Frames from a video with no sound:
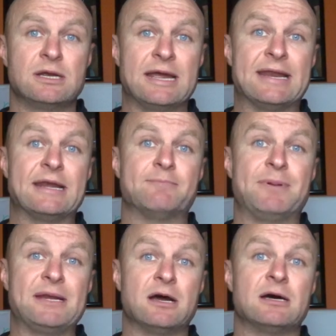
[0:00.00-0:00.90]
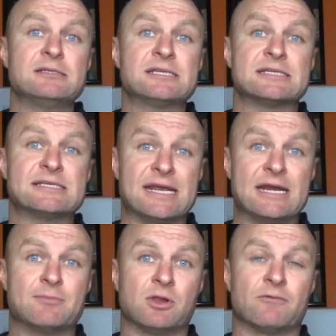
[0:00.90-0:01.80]
and been
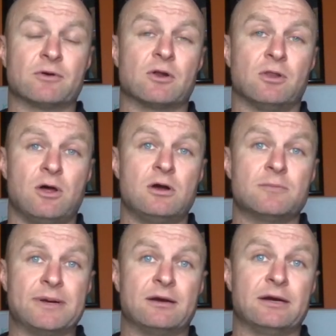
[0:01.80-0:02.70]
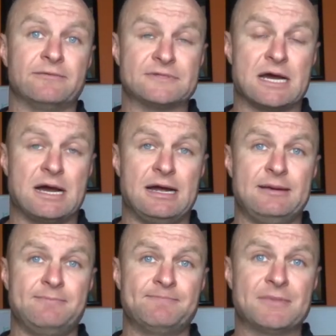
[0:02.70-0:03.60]
unsustainable over a long period of time,